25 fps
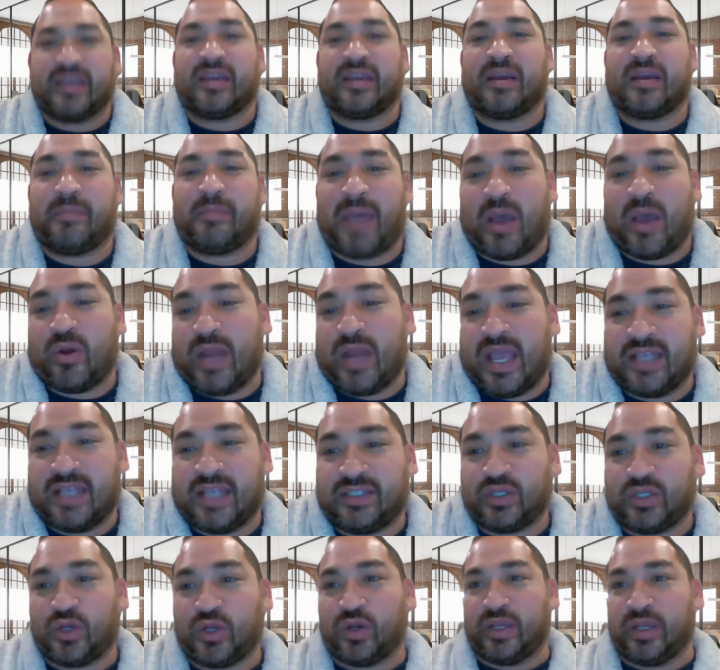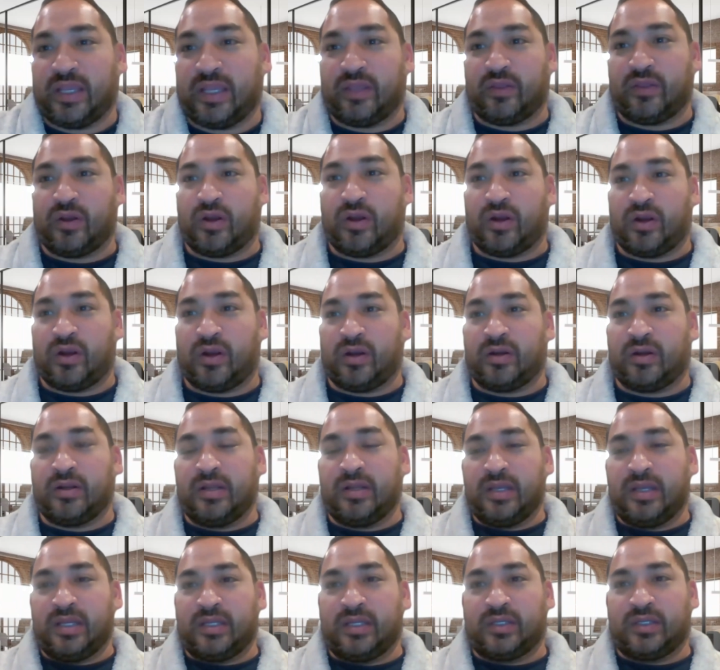about as you're either
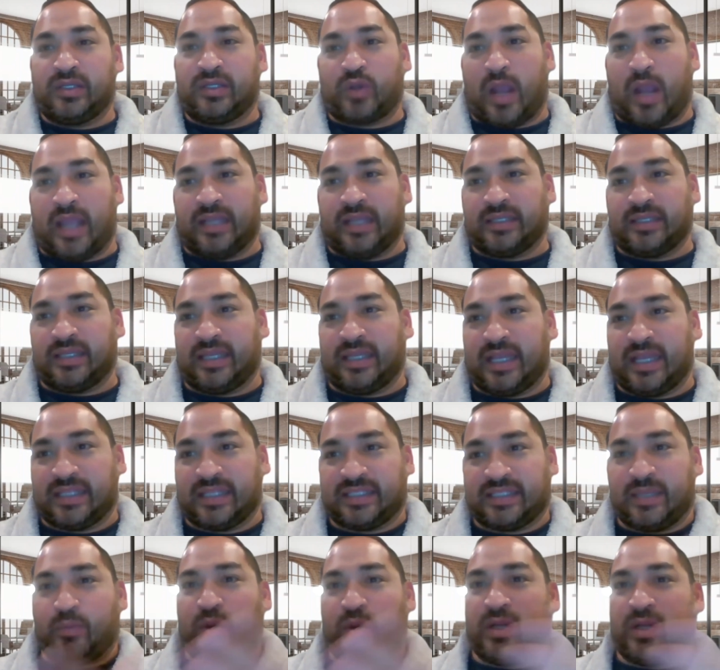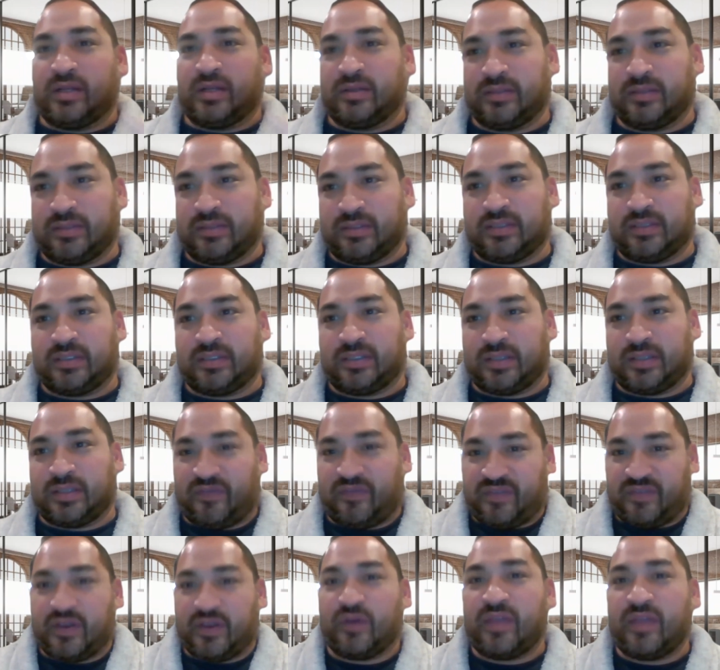trying to get someone to
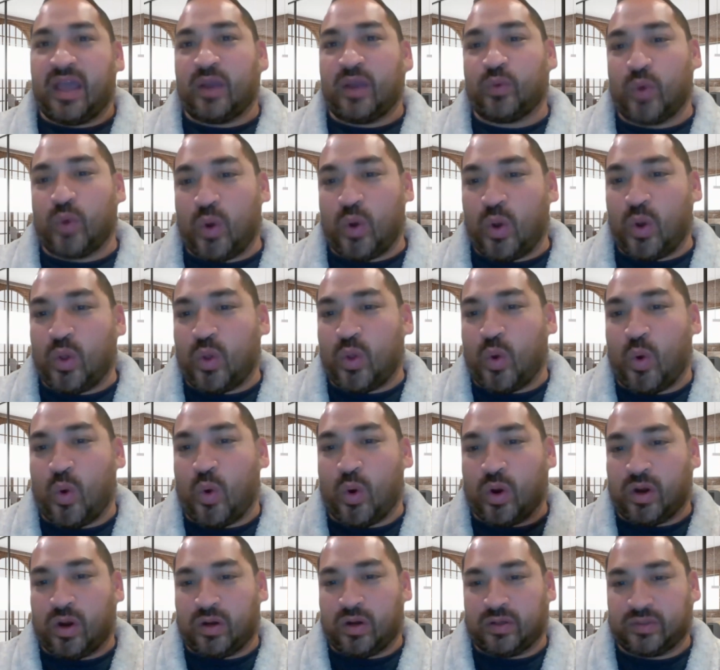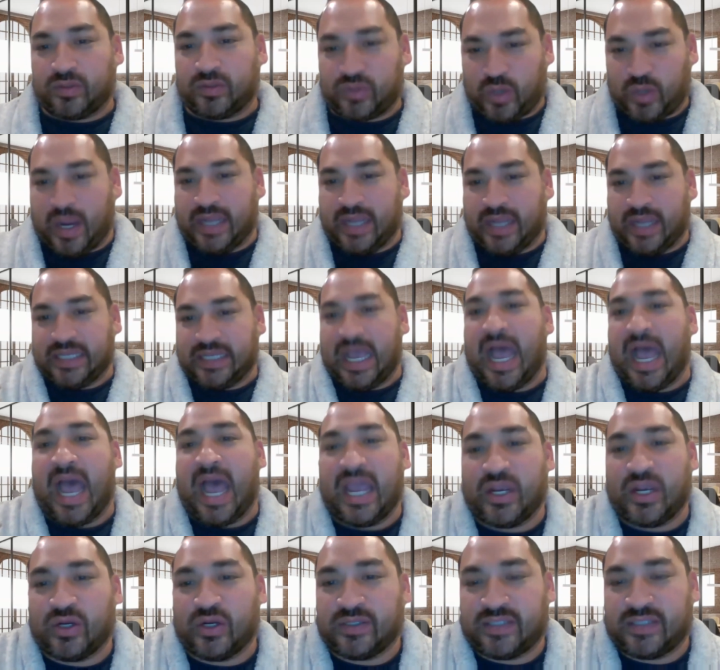fill that role or trying to
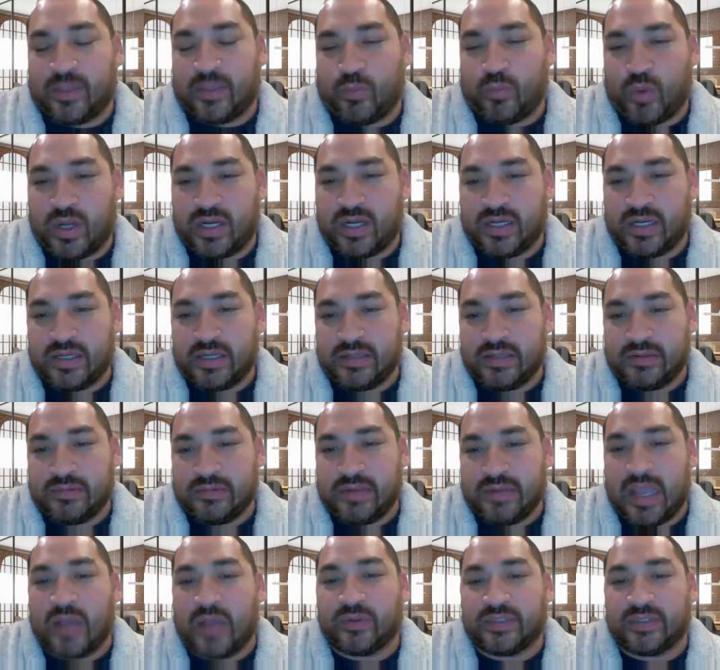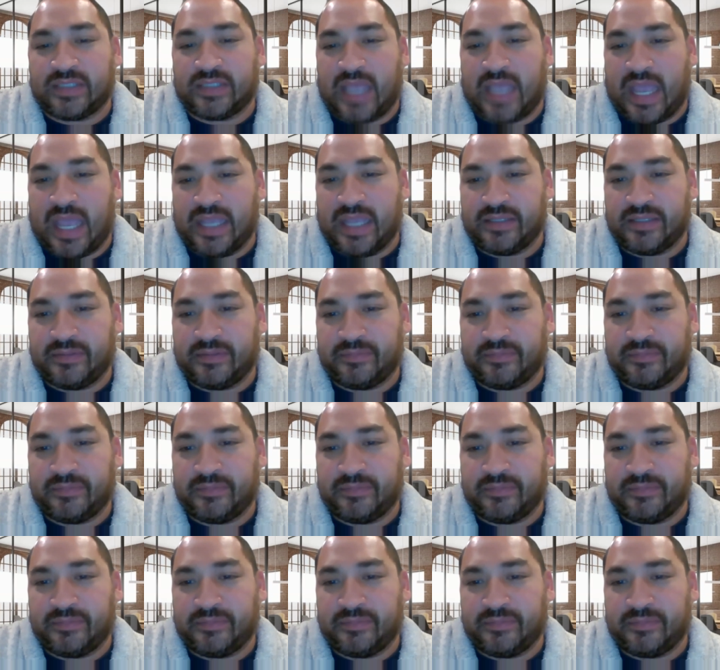hire someone outside?